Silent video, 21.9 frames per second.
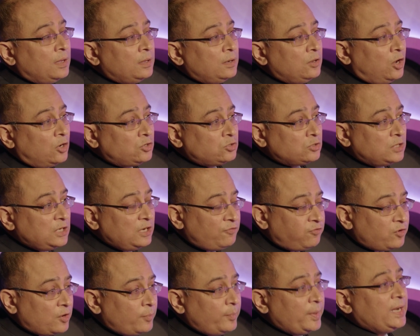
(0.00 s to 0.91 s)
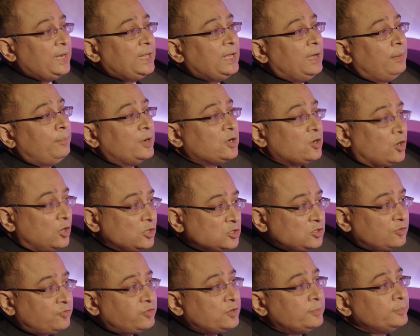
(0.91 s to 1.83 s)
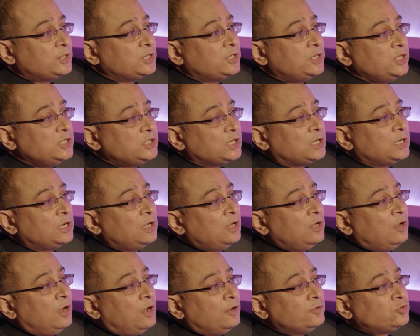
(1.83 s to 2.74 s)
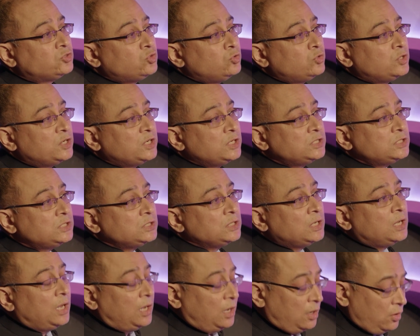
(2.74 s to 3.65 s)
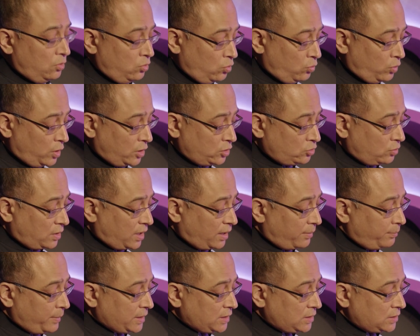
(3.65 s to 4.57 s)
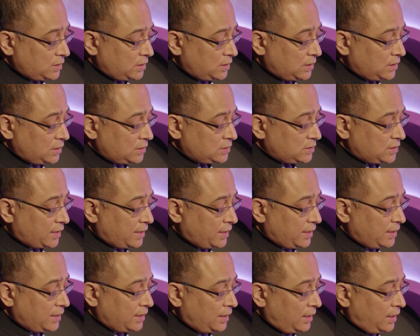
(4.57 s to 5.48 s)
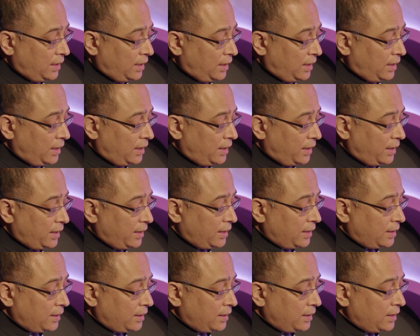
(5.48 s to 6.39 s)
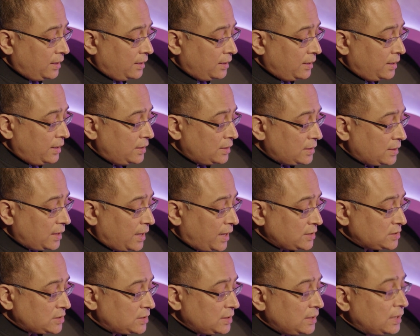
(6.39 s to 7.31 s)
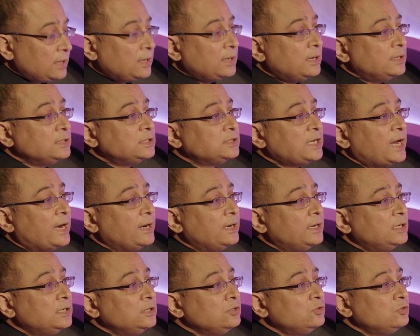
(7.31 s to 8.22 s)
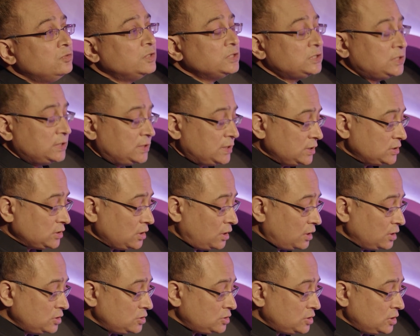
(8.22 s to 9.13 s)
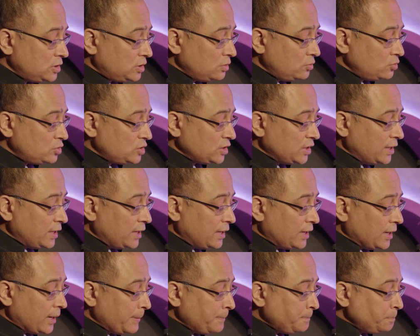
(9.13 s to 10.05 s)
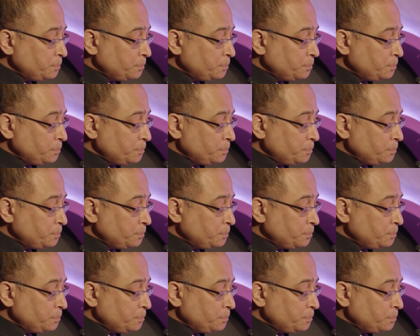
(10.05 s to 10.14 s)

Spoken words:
not only from India, but also from the region of students who want to come and study in international standard universities or institutes in India.